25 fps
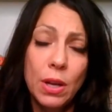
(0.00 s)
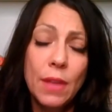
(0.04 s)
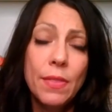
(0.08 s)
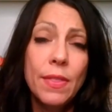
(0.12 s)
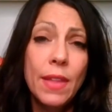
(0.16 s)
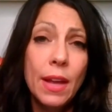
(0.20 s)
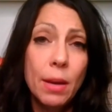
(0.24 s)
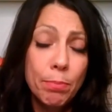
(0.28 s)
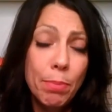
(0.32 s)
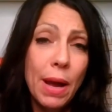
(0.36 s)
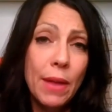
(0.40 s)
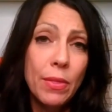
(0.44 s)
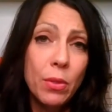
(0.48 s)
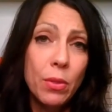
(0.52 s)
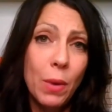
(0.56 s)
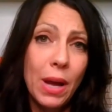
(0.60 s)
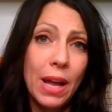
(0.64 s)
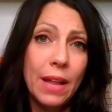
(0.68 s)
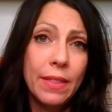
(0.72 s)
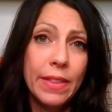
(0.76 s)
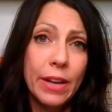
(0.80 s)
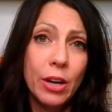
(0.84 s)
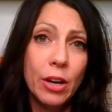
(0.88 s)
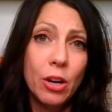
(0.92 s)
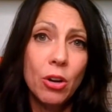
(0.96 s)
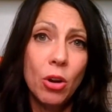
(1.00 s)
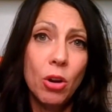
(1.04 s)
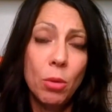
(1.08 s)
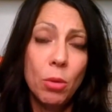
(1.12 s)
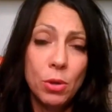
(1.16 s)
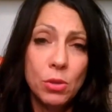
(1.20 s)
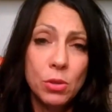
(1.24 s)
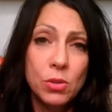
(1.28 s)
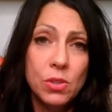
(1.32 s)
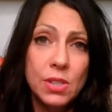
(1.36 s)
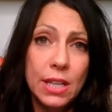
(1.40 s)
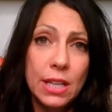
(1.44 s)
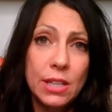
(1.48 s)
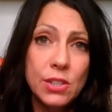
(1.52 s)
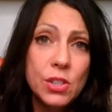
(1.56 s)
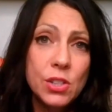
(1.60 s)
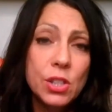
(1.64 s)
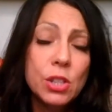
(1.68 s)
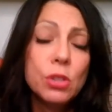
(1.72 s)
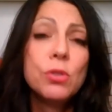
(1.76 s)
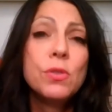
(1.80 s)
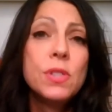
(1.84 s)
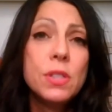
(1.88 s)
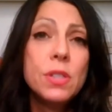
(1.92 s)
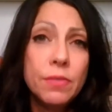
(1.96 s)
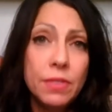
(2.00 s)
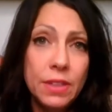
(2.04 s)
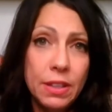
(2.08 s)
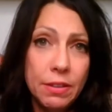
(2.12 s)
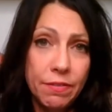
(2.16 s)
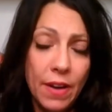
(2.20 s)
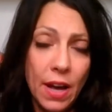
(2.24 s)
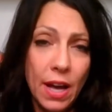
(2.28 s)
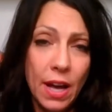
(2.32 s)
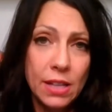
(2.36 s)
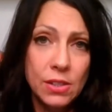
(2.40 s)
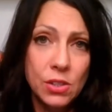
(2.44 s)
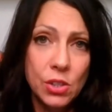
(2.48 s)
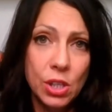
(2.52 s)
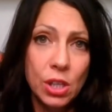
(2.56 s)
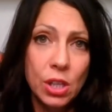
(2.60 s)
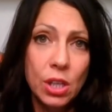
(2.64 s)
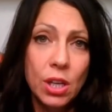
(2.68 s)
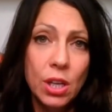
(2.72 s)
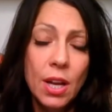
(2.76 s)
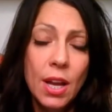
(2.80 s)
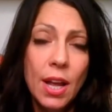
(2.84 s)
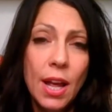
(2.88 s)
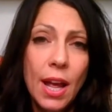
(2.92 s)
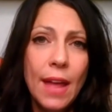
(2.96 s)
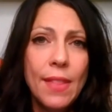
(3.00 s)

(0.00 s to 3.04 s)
and that by the way, they're almost exclusively Pfizer,